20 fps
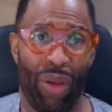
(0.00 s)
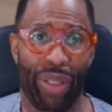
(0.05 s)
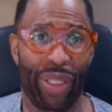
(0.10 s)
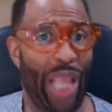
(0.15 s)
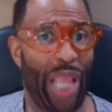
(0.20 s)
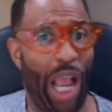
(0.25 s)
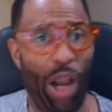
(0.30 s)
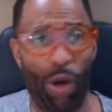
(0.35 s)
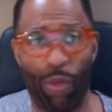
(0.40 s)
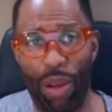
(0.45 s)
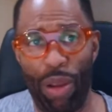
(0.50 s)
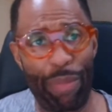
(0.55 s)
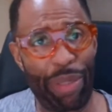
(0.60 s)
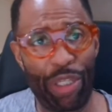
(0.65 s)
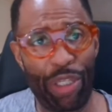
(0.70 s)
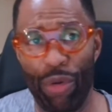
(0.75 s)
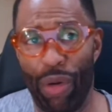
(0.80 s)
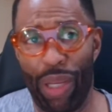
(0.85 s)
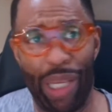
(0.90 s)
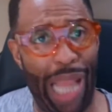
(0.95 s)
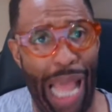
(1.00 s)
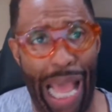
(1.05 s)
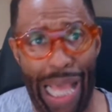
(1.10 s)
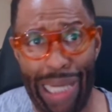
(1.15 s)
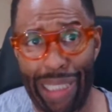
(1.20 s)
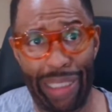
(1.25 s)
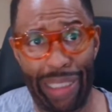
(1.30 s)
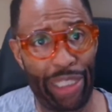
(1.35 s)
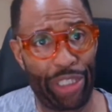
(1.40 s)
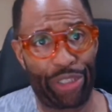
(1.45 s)
Y'all, women do a lot
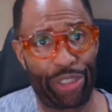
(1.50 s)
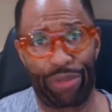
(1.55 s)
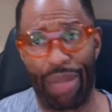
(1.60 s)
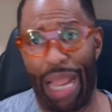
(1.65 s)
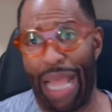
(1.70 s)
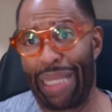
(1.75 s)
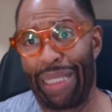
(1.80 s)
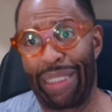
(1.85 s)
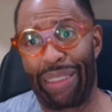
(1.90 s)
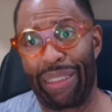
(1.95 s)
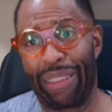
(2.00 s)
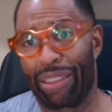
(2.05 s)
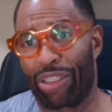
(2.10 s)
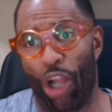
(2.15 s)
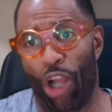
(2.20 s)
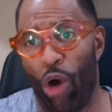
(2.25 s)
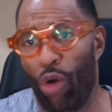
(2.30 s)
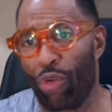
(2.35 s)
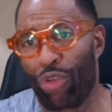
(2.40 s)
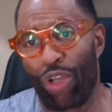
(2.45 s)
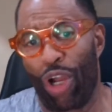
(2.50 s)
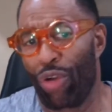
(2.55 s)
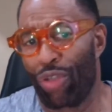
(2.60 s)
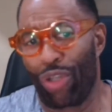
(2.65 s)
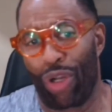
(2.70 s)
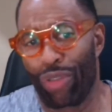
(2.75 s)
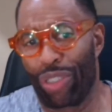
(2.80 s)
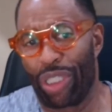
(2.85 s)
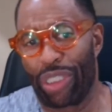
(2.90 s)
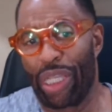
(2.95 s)
of these strategies. Don't don't
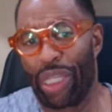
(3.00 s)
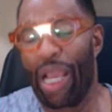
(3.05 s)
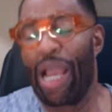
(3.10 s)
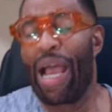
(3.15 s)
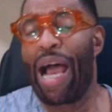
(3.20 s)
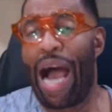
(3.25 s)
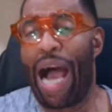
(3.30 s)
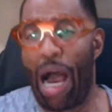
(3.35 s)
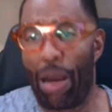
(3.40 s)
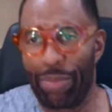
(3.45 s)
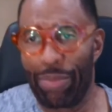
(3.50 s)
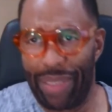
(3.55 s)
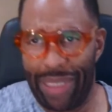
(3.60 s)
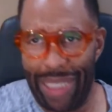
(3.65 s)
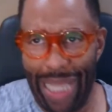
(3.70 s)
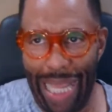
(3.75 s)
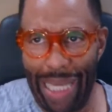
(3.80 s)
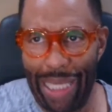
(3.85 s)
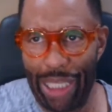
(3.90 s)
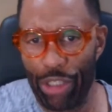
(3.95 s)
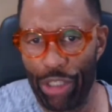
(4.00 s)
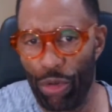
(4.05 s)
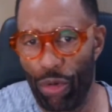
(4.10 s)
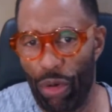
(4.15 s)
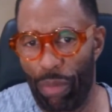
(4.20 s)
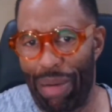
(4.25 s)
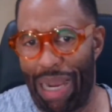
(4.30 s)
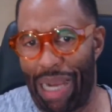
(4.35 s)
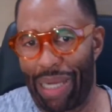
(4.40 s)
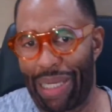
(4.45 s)
don't just I'm telling you
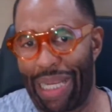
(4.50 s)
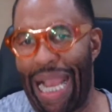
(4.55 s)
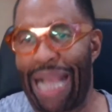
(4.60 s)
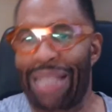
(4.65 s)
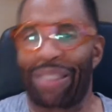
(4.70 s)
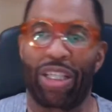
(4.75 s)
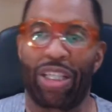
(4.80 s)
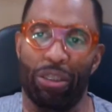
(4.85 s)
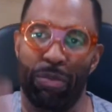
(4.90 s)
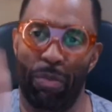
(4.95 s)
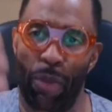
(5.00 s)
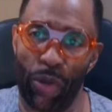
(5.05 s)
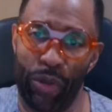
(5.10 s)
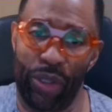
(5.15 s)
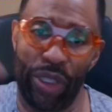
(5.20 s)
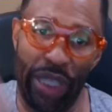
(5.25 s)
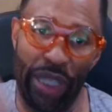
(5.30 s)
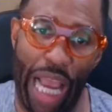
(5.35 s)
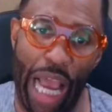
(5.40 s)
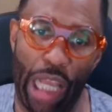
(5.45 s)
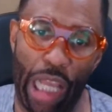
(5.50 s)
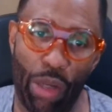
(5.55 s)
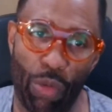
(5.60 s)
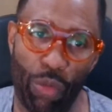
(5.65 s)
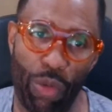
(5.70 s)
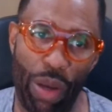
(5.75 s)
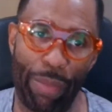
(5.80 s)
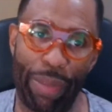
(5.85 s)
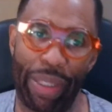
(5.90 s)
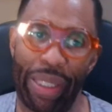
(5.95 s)
about guys because most of y'all are
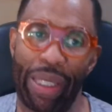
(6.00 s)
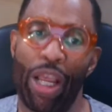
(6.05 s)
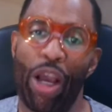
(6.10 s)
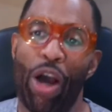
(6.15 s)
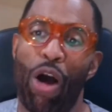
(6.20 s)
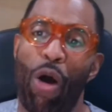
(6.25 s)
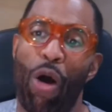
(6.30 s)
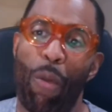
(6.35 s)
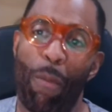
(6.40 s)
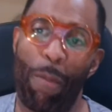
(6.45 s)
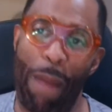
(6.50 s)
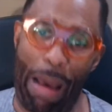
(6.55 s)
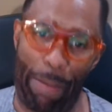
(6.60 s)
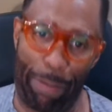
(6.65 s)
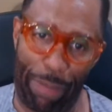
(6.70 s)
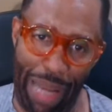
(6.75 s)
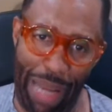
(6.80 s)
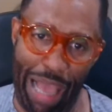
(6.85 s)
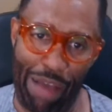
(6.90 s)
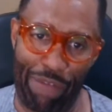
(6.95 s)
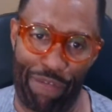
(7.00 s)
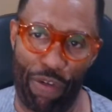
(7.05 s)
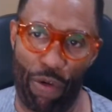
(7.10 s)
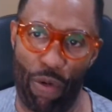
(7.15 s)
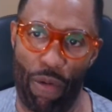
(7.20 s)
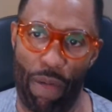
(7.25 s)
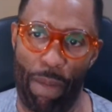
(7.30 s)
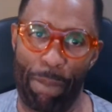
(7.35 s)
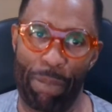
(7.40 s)
women on my platform.